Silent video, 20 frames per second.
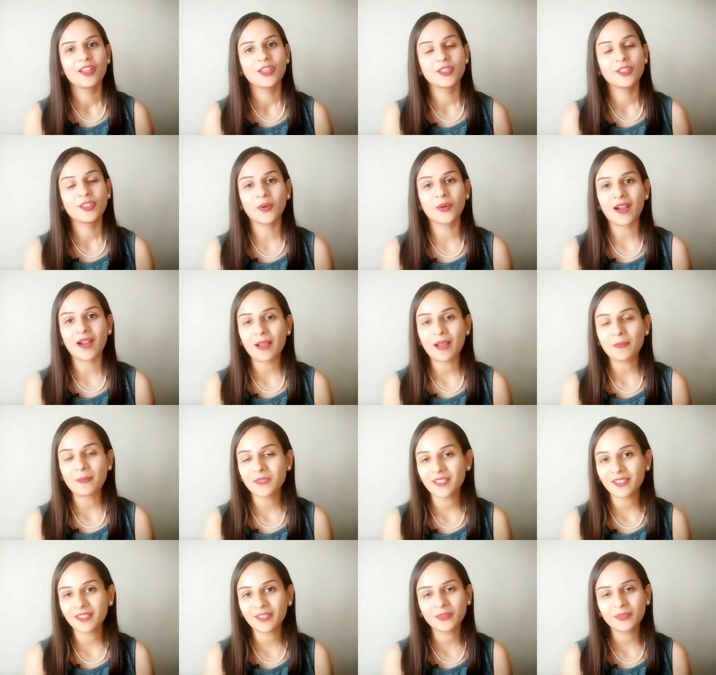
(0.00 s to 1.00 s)
You're
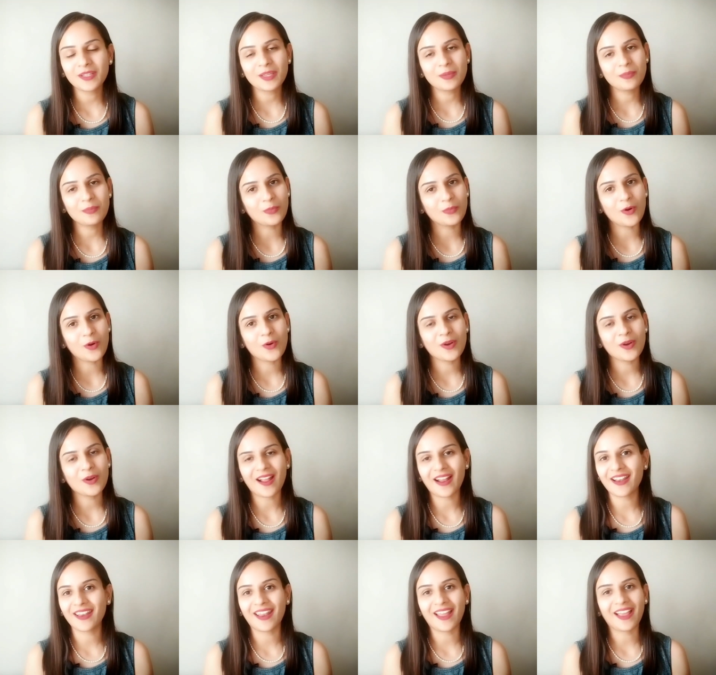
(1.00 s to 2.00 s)
absolutely bored
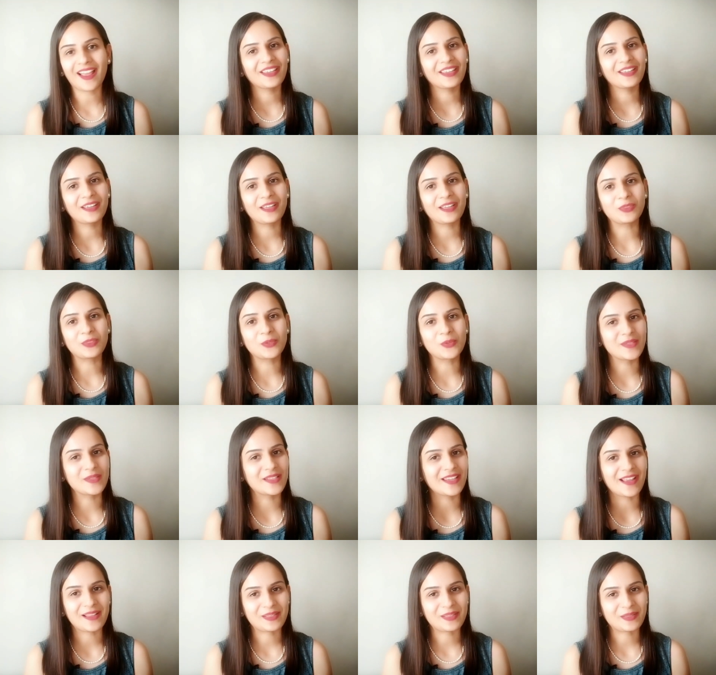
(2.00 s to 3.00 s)
and lacking
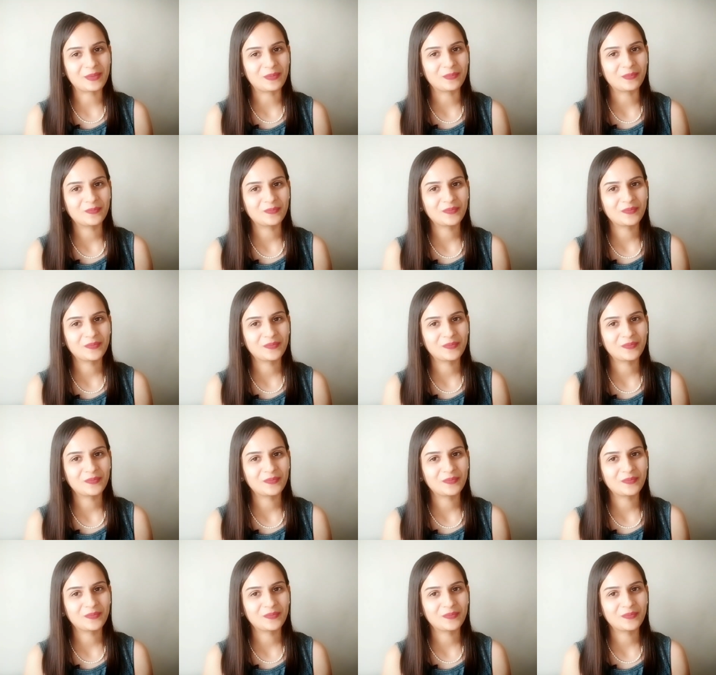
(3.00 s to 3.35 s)
enthusiasm.